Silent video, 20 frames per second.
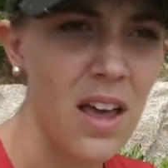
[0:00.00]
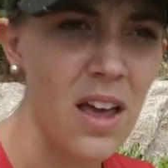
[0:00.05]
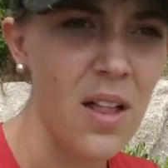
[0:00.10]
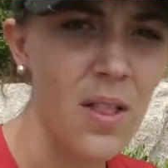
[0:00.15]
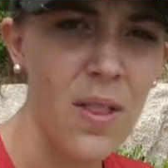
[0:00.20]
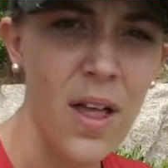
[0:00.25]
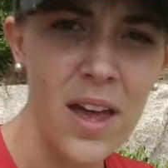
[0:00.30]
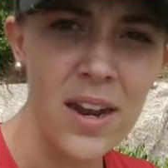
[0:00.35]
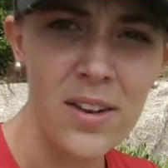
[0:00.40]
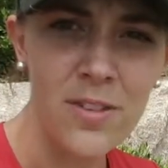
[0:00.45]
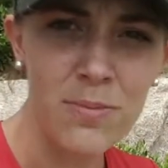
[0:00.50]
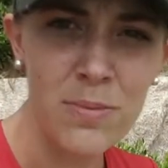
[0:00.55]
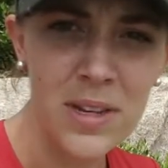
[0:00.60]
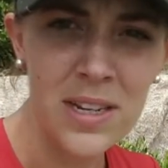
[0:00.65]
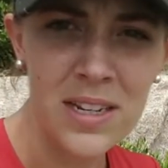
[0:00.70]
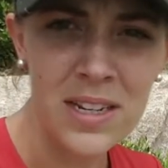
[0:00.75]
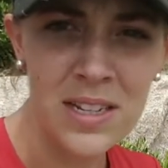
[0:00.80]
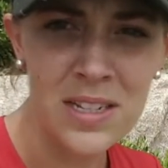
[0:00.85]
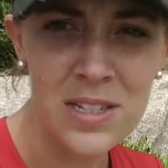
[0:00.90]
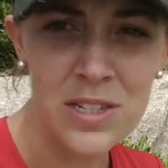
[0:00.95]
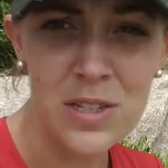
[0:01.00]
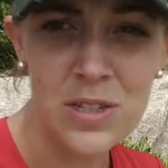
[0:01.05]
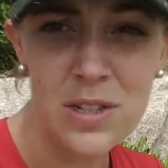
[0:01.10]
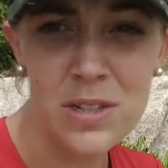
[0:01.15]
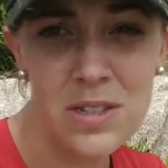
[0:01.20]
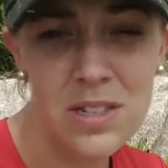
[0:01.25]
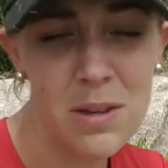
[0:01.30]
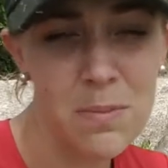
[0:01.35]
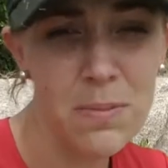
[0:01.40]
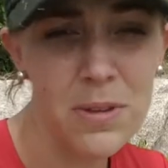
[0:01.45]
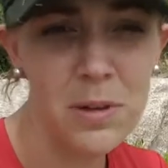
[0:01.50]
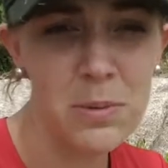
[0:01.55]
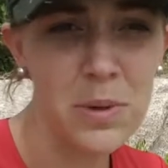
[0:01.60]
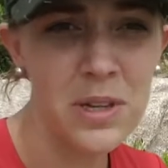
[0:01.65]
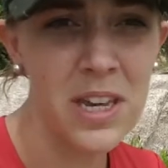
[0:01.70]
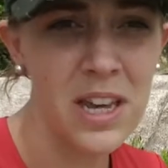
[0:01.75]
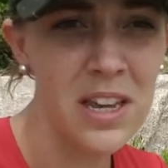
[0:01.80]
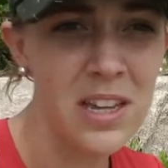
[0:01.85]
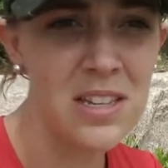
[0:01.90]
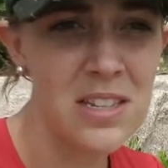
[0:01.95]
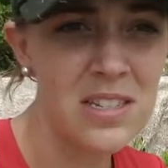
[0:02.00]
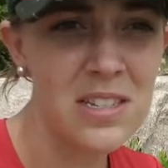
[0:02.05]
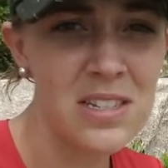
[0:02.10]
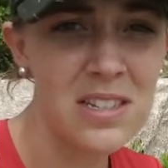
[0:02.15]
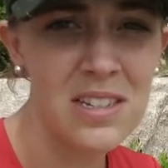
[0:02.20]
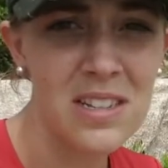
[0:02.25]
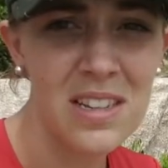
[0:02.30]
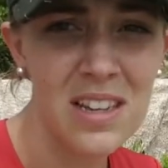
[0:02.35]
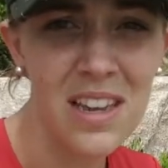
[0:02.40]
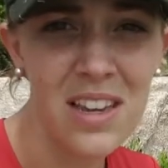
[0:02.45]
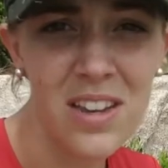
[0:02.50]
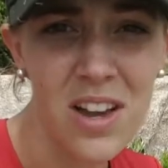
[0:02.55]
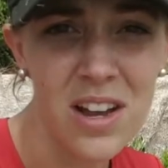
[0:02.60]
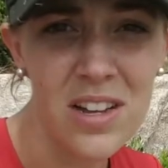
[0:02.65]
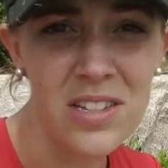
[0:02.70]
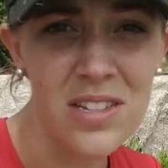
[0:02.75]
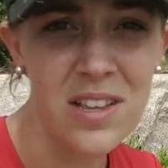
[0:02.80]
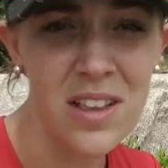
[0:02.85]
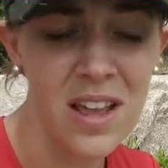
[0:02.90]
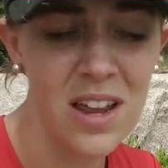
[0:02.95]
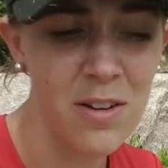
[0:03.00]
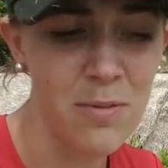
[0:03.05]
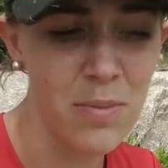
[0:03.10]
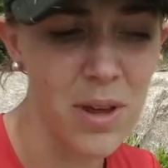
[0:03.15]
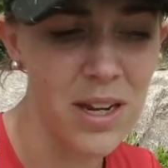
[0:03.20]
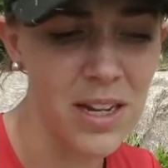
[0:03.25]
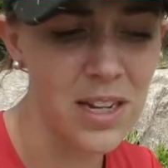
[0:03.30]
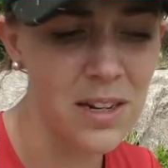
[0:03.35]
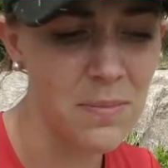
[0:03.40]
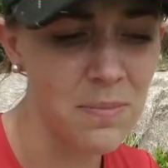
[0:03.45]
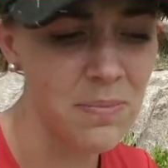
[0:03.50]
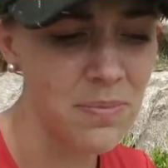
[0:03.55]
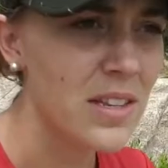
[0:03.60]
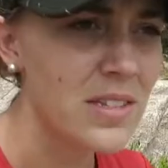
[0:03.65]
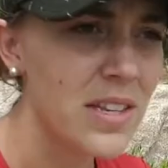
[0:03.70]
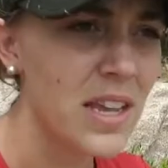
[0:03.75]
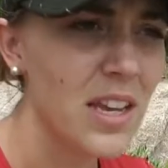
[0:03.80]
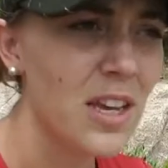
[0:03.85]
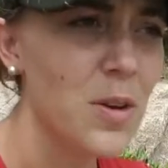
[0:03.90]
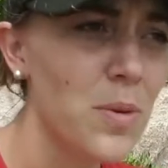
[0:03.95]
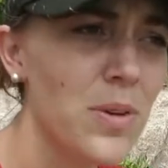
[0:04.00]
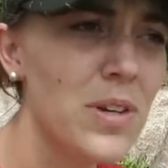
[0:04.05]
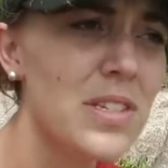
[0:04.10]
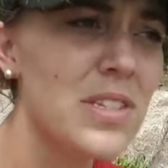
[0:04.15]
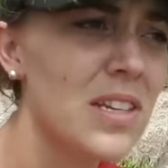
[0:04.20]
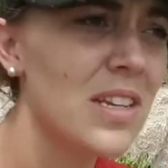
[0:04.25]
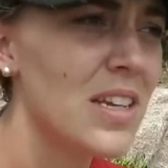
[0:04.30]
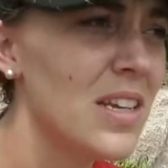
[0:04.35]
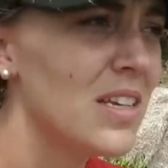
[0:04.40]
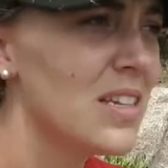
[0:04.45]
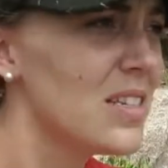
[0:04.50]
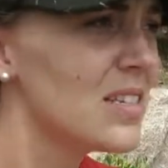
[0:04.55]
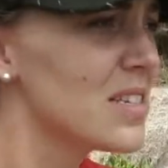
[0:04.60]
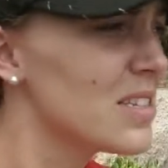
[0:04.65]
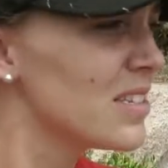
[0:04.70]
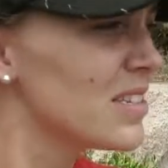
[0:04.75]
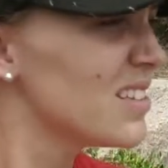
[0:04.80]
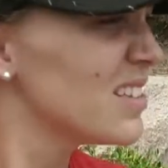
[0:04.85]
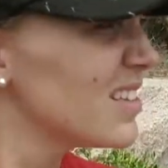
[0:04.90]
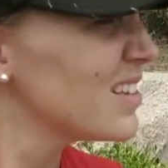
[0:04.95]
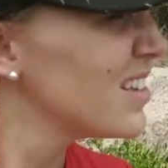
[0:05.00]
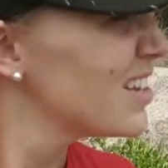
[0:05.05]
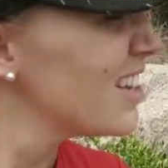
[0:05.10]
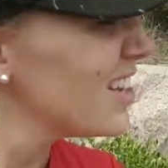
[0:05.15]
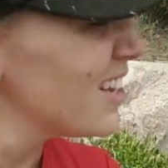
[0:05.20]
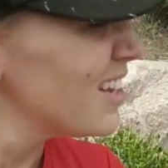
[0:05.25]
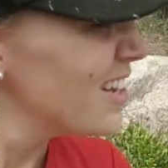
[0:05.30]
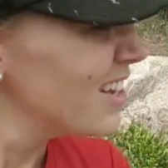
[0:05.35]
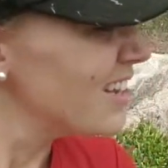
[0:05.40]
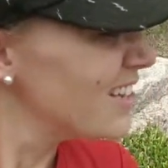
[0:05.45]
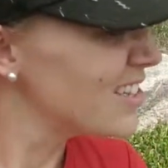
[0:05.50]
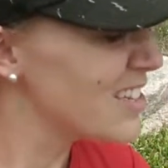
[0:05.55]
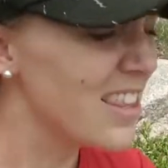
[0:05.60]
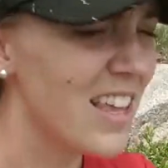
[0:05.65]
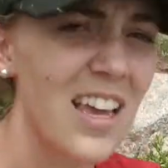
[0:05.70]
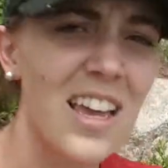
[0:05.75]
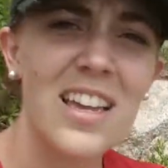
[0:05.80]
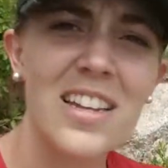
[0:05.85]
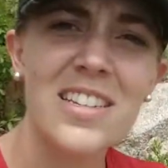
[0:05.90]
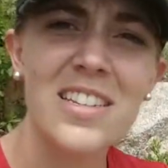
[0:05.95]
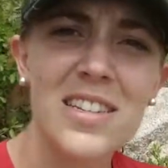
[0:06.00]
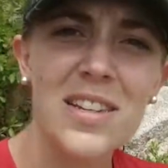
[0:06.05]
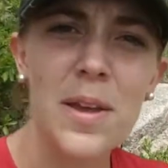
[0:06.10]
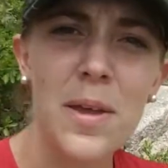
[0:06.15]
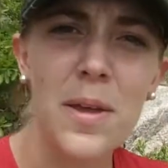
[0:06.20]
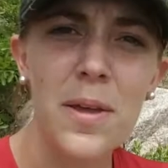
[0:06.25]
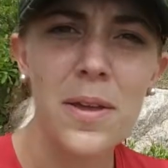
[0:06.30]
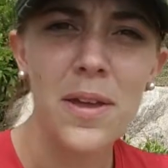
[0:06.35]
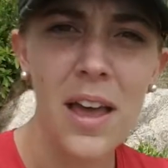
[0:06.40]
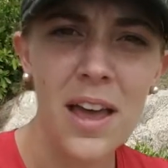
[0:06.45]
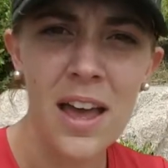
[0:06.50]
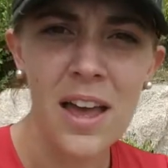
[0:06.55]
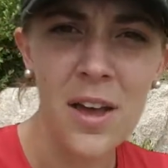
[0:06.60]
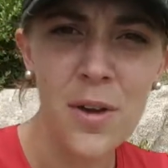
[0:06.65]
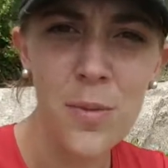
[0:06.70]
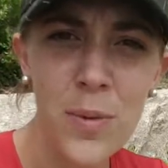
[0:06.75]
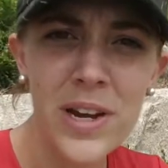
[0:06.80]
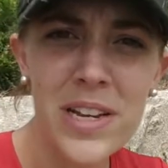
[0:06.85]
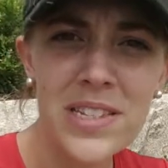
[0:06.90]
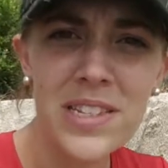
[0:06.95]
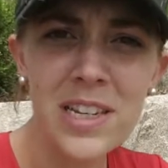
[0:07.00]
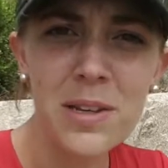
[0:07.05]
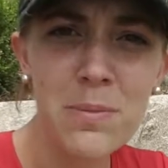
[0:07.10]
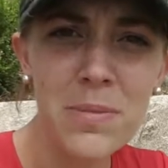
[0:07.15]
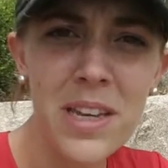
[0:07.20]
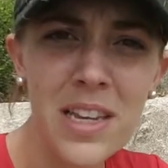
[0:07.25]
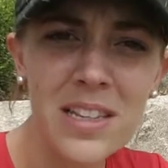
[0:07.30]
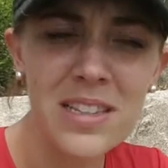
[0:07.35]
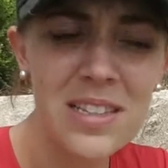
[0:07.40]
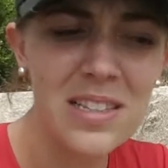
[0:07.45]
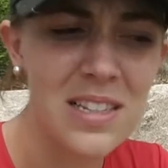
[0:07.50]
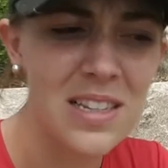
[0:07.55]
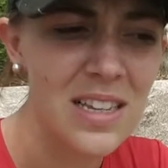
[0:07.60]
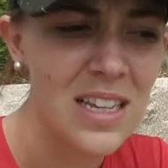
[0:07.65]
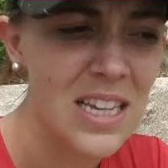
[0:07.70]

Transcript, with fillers: a lot of meat is simply because it costs a lot of money. The second reason is is that uh, raising meat